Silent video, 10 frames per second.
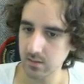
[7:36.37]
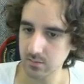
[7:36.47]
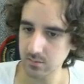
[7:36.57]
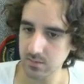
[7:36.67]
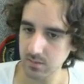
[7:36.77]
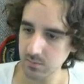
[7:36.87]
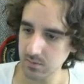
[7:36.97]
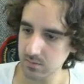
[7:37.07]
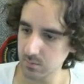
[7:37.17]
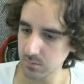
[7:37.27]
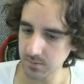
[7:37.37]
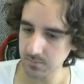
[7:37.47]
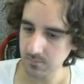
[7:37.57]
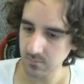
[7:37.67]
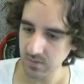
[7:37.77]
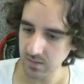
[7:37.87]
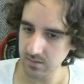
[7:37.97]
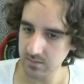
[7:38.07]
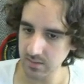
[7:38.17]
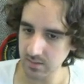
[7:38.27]
So you see what it's doing?
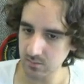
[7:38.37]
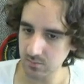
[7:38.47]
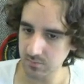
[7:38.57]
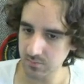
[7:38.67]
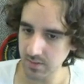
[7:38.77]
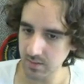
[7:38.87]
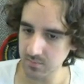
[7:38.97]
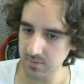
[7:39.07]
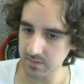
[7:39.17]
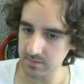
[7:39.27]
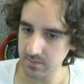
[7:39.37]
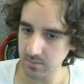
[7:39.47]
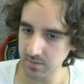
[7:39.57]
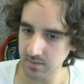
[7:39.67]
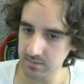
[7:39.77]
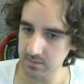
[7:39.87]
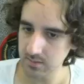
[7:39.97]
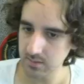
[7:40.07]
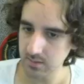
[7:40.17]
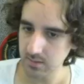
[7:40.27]
It's taking two frames that are similar,
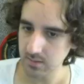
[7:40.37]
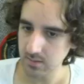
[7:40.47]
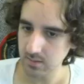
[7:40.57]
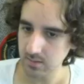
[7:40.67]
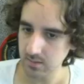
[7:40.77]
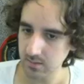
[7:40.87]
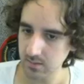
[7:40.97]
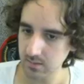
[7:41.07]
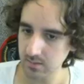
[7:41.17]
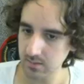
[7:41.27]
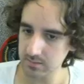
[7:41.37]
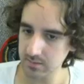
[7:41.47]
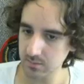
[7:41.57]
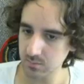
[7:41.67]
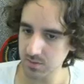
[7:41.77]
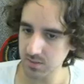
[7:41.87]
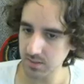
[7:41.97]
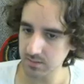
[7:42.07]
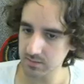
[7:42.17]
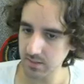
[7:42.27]
that are next to each
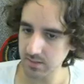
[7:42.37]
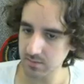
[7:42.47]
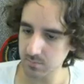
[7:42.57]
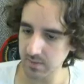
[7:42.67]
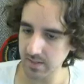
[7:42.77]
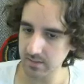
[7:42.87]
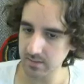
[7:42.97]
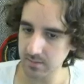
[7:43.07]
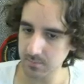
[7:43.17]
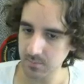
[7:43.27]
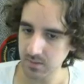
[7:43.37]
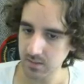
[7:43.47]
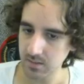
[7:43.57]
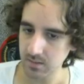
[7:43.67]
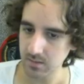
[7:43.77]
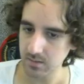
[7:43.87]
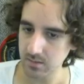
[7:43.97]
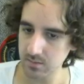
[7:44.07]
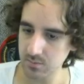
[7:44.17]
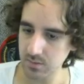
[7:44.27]
other, and it's blending them.
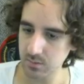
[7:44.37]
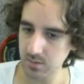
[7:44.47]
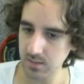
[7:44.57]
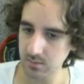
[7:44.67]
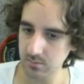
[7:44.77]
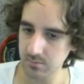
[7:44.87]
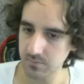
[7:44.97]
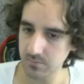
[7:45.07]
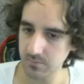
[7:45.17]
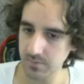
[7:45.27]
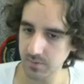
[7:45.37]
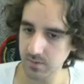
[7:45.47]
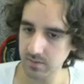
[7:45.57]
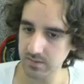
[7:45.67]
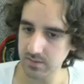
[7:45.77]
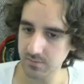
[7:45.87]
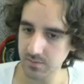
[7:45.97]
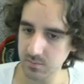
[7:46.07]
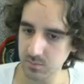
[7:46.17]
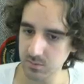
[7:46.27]
It's trying to kind of figure out the
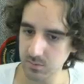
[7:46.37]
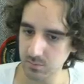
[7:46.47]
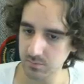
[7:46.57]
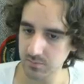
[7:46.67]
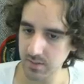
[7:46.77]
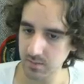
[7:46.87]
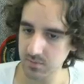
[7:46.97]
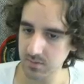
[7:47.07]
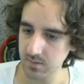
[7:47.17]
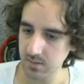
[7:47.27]
difference between the two frames.